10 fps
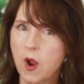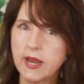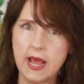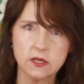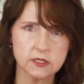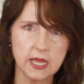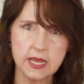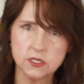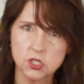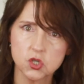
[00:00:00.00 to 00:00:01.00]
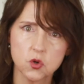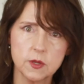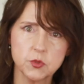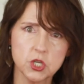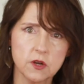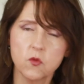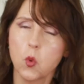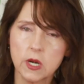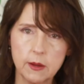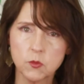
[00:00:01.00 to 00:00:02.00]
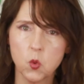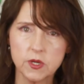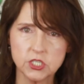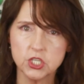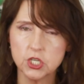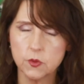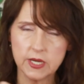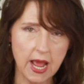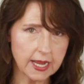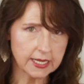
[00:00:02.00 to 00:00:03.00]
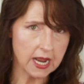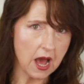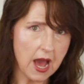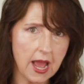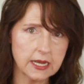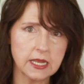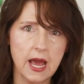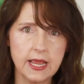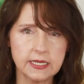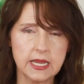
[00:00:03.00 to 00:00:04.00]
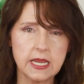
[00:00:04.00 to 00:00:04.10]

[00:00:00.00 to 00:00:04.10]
write out, say, a description of what I'm going to do, and I can highlight